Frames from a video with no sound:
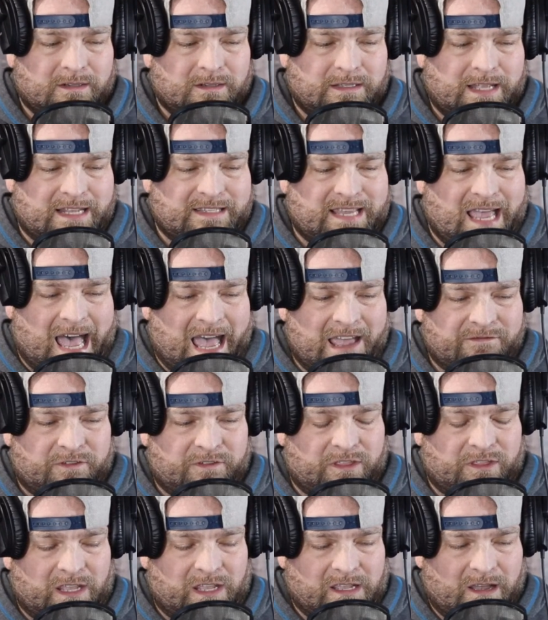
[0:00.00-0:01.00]
That's high for
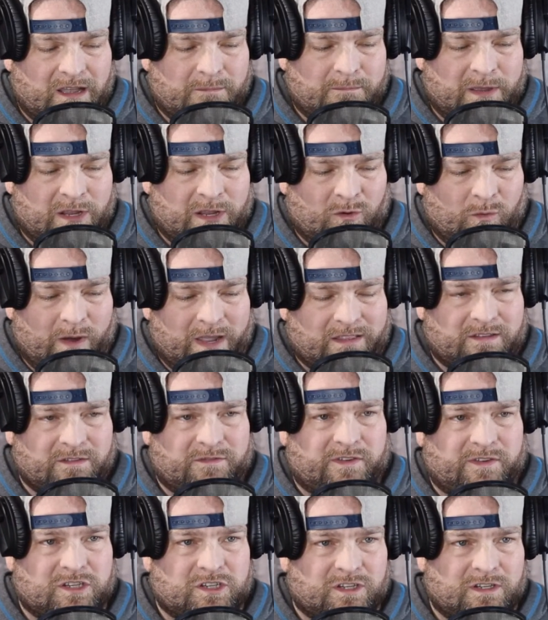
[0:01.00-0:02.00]
the middleweight
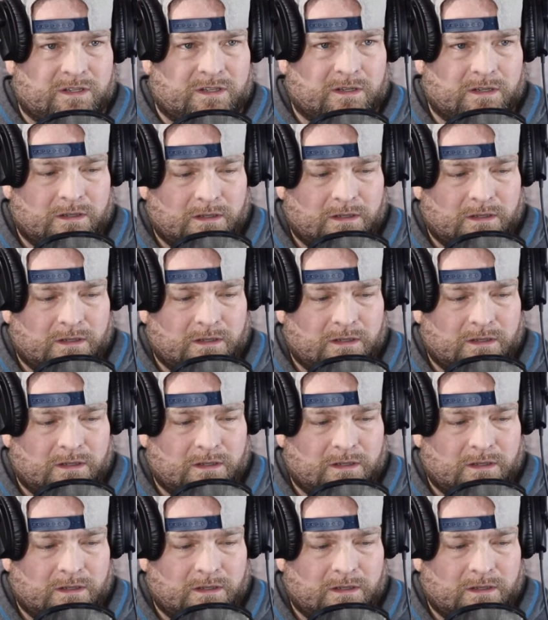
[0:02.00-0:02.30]
division.